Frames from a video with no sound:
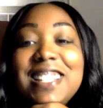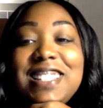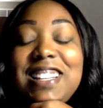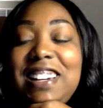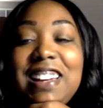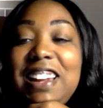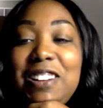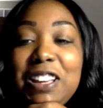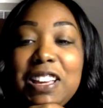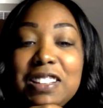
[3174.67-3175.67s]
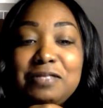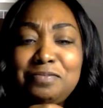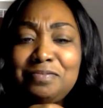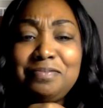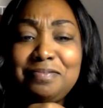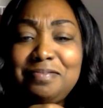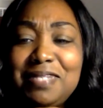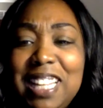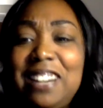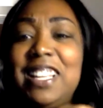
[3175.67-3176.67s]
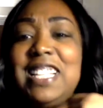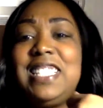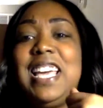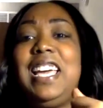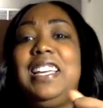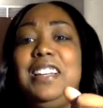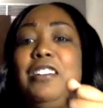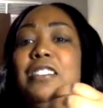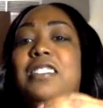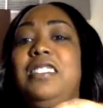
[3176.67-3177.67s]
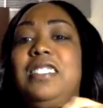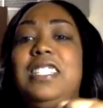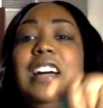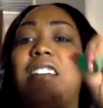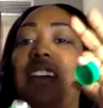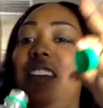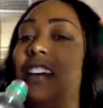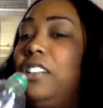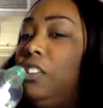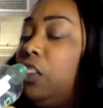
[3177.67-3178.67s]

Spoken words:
So no, they don't get sad. Sorry, hold on.